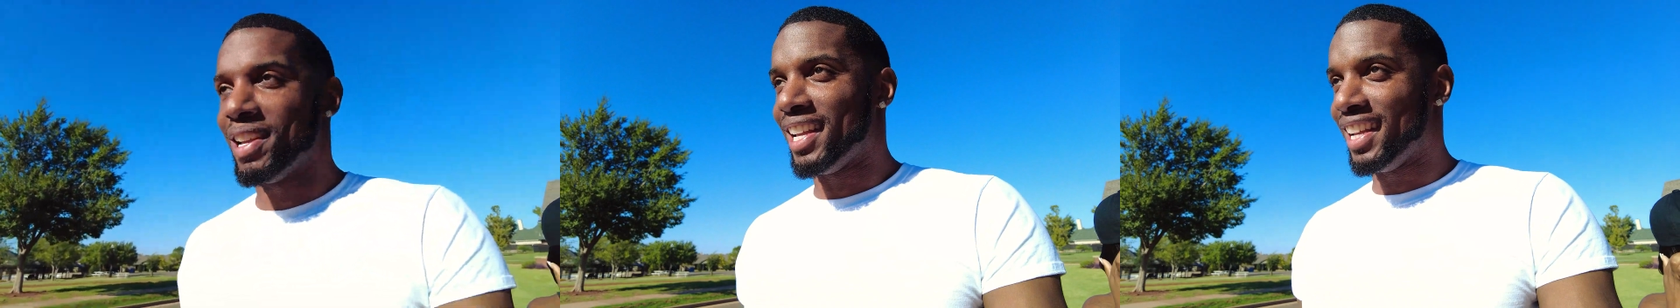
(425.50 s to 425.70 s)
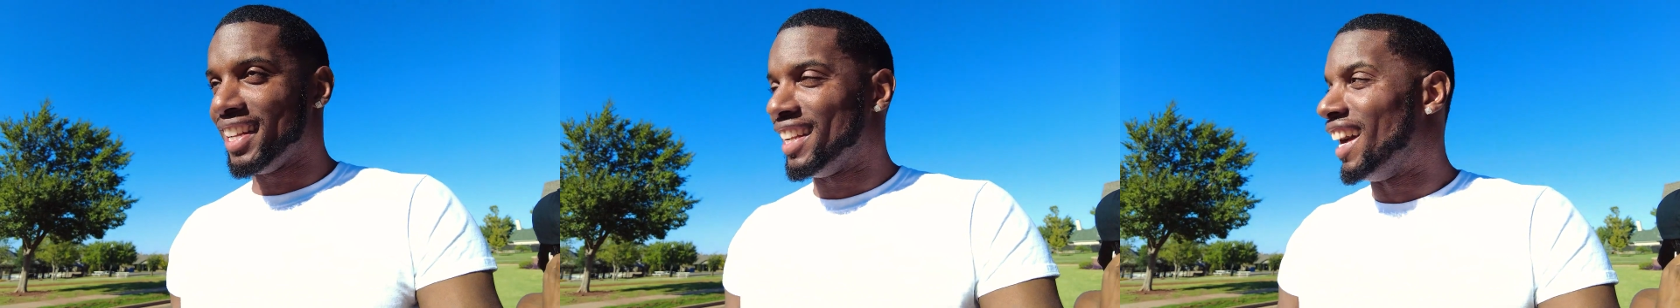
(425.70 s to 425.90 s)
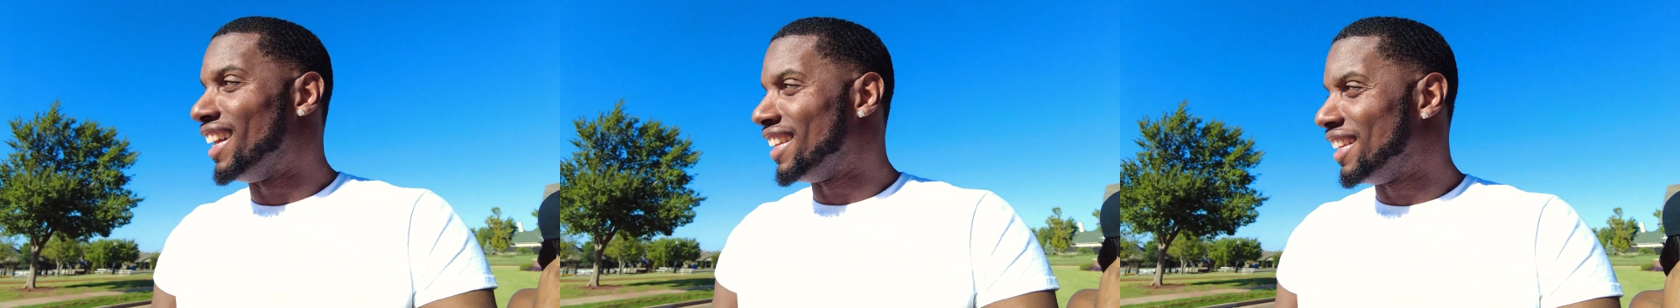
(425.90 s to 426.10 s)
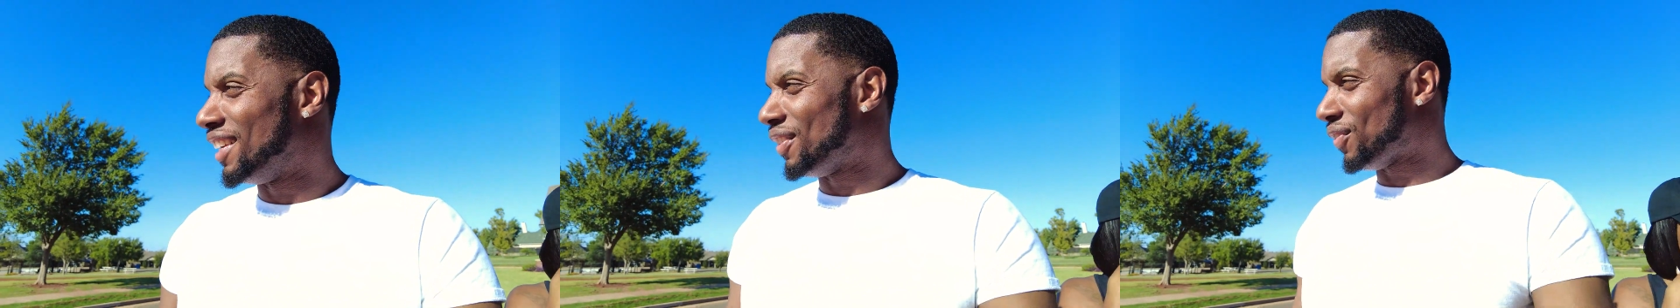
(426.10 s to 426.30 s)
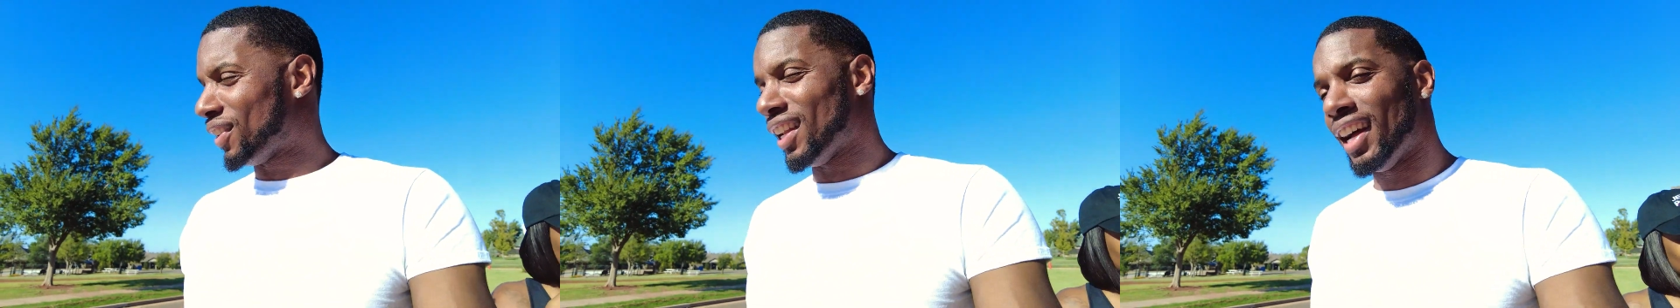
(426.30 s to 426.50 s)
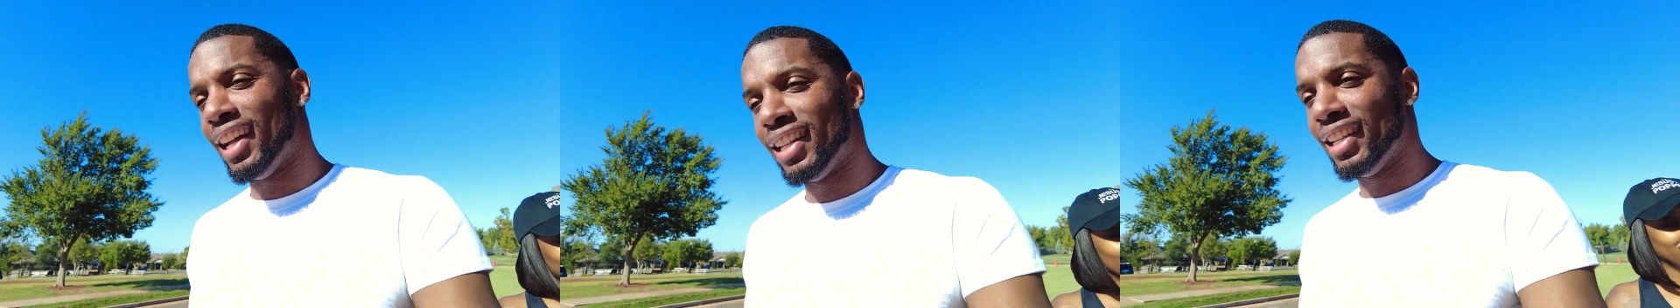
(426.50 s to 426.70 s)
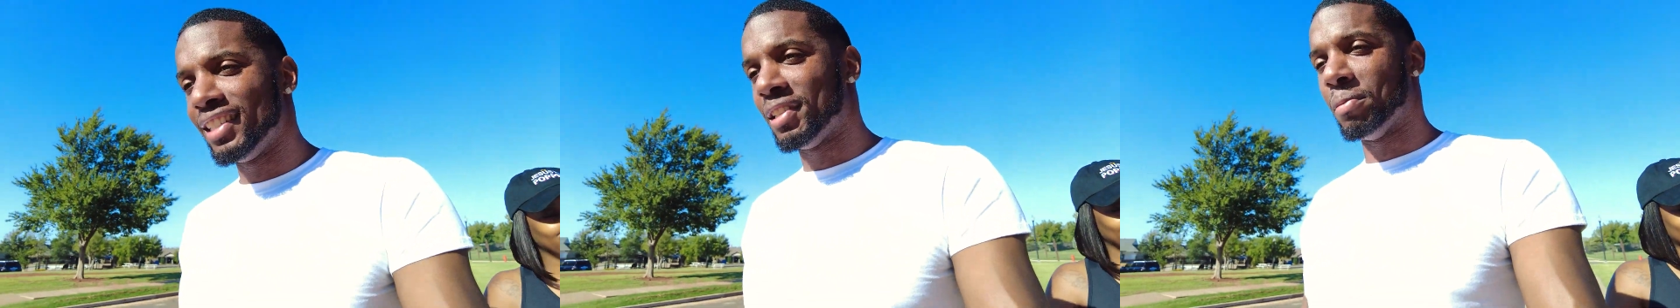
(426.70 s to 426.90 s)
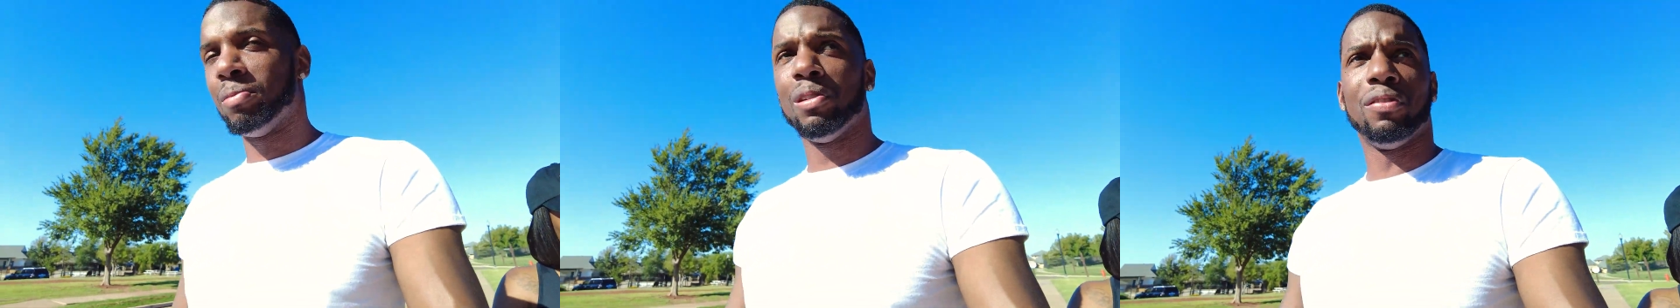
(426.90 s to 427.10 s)
man. I love it. Oh,
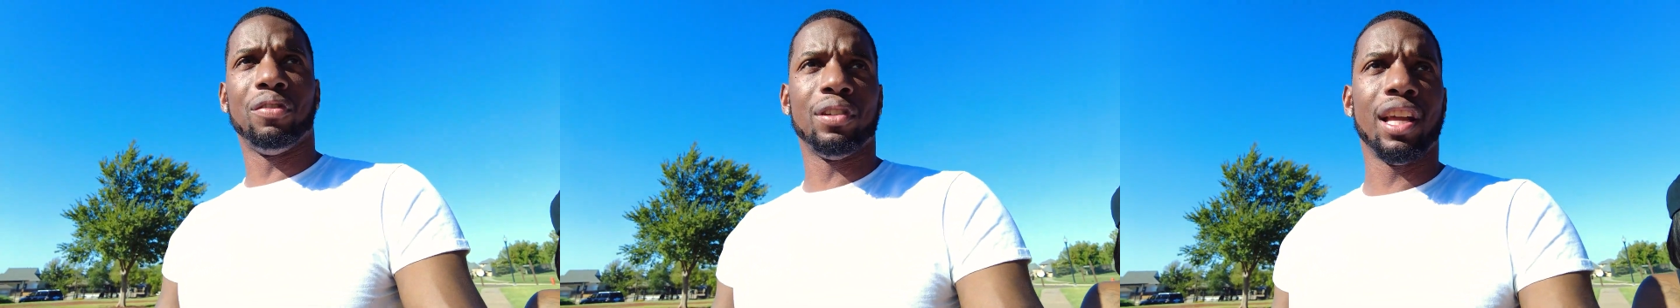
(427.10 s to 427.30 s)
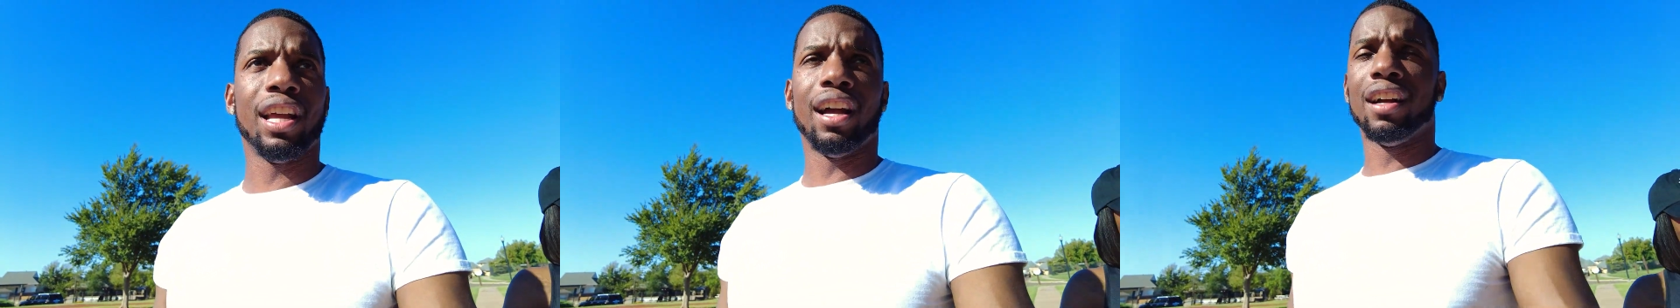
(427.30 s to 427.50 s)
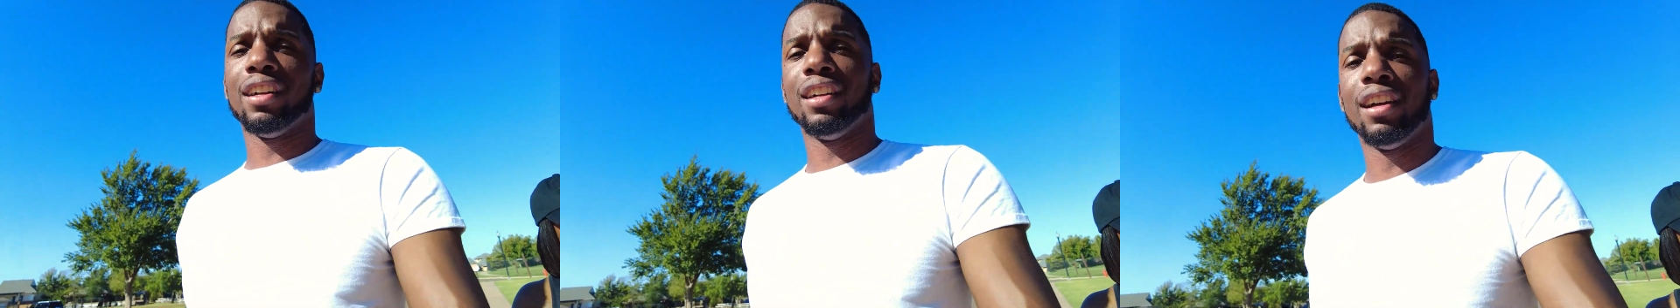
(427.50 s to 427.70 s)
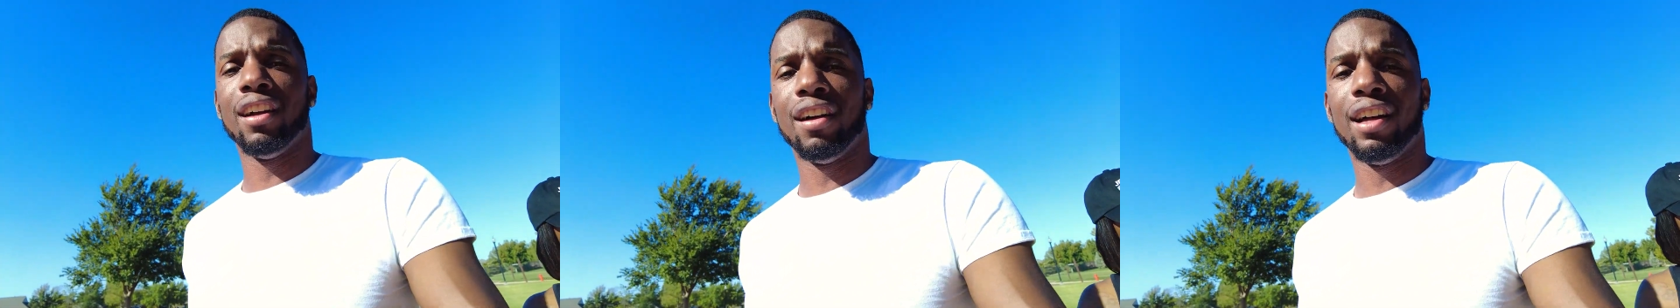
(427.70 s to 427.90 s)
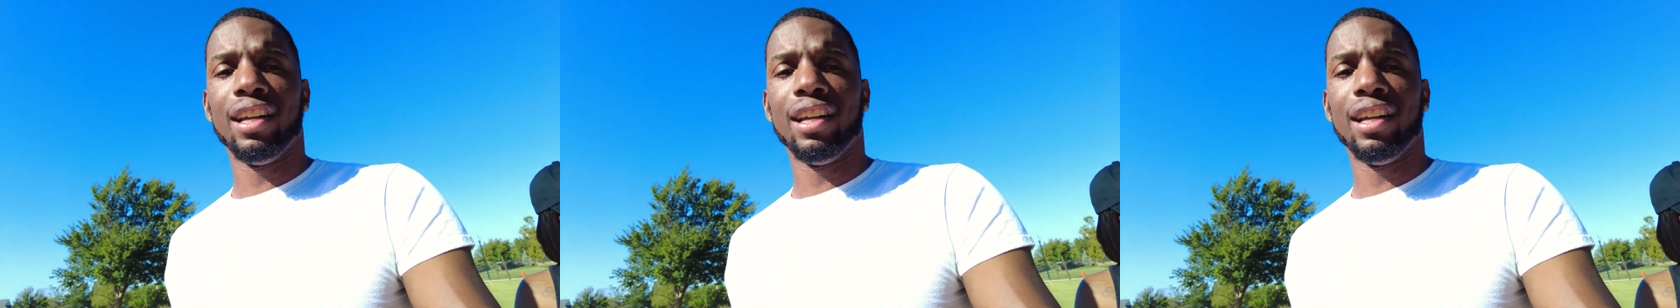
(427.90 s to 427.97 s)
it's a beautiful day out here, y'all.